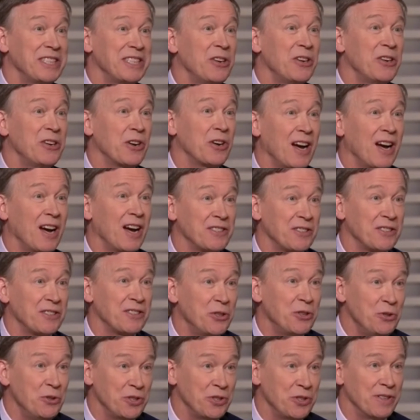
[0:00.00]
It's in our
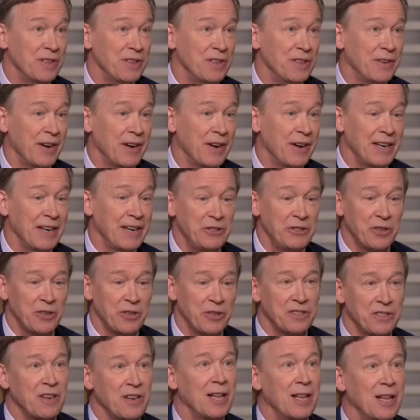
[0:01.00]
Constitution, right? I
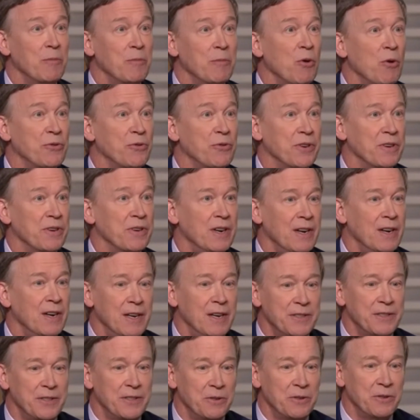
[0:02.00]
took a solemn oath
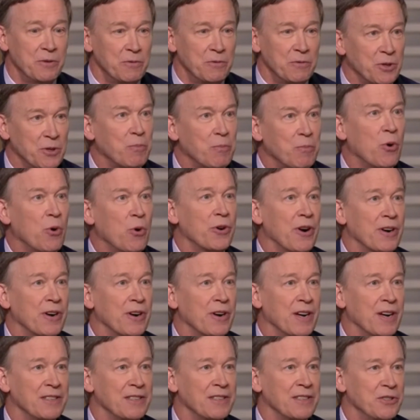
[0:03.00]
to support
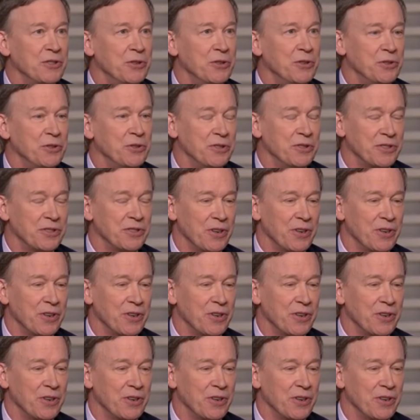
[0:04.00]
our Constitution.